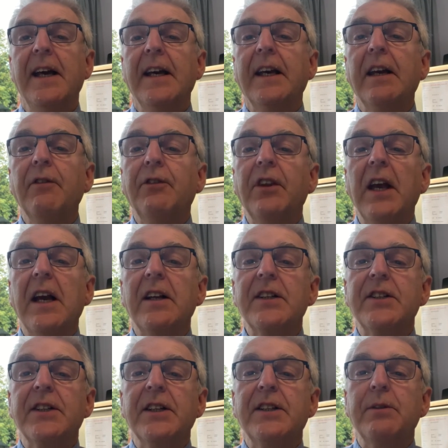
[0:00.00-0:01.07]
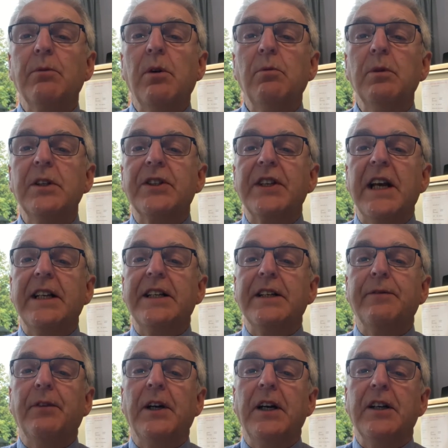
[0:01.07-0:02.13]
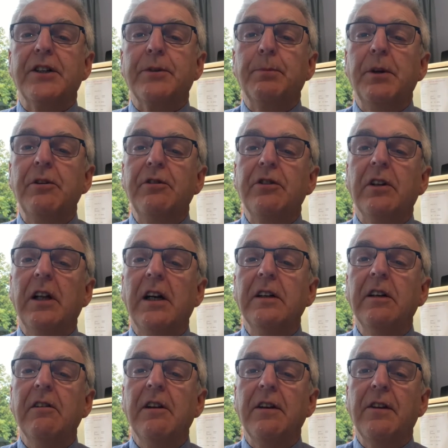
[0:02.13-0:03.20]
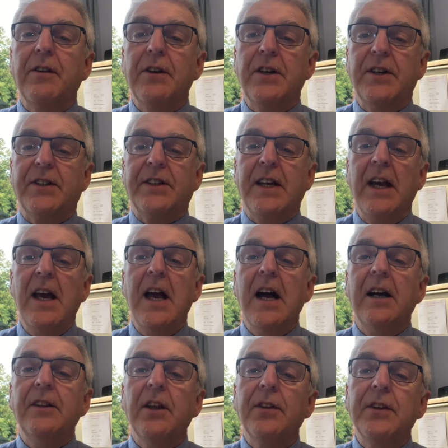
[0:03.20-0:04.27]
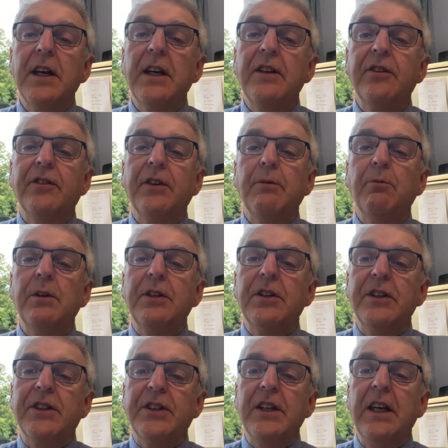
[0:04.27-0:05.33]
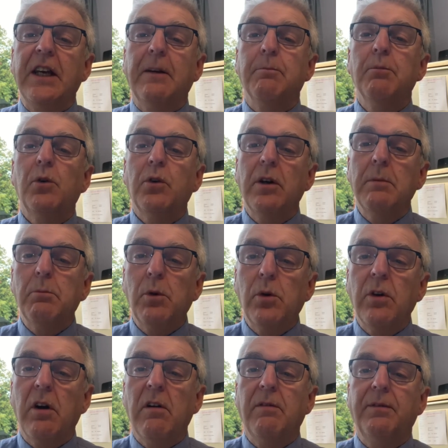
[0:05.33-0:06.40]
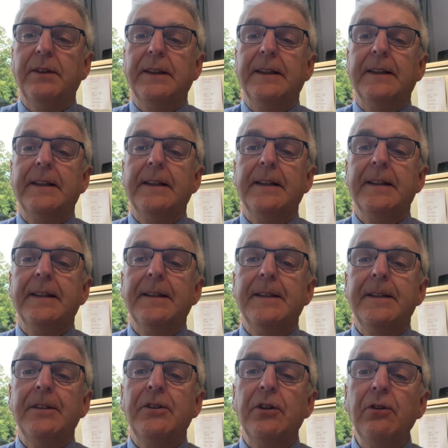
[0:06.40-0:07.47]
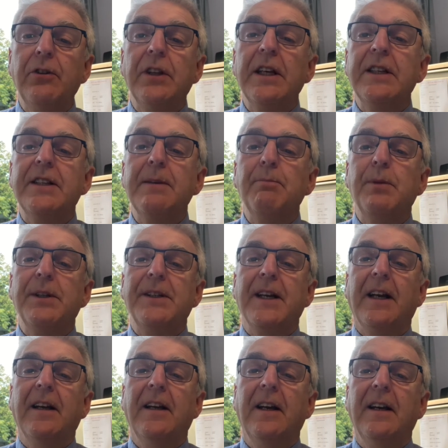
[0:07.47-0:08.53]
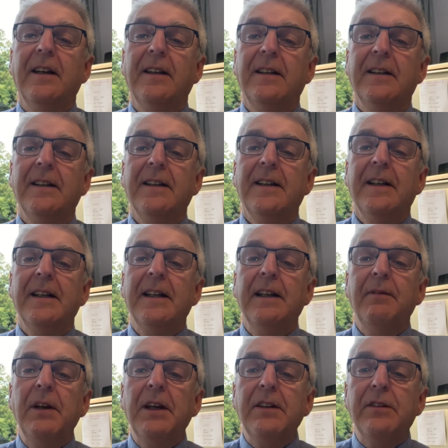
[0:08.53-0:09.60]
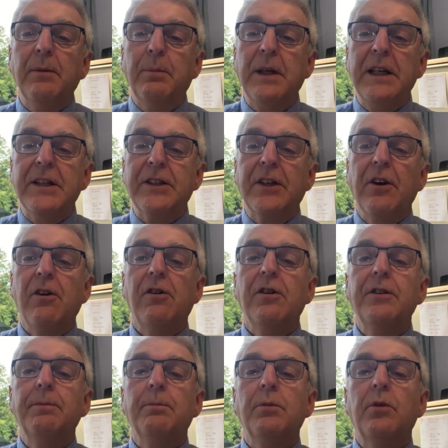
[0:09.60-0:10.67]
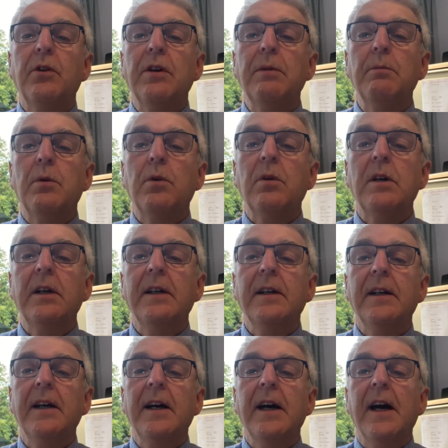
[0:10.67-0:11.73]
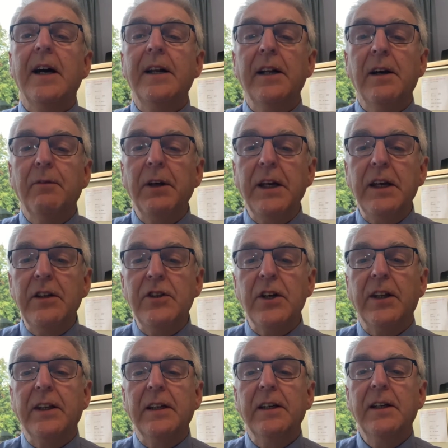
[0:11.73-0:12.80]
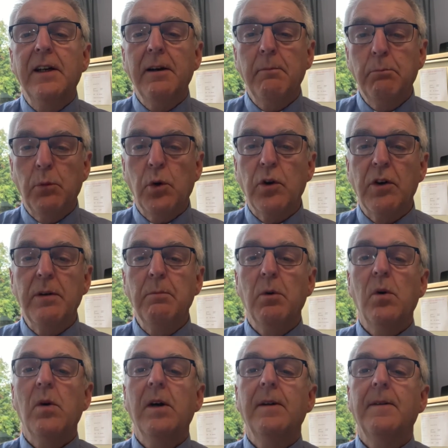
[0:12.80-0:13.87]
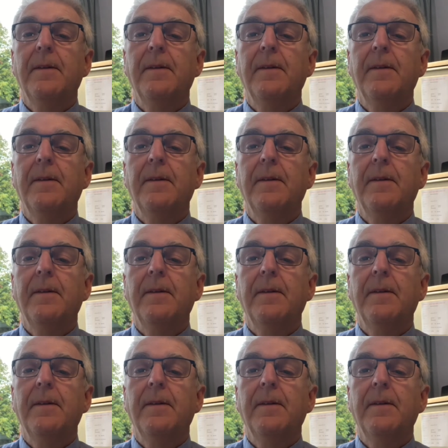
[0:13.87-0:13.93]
gives the answer to what will satisfy our spiritual hunger and thirst, and the things that we should seek more and more of. Two things in particular: living to please God more and more, and loving each other more and more.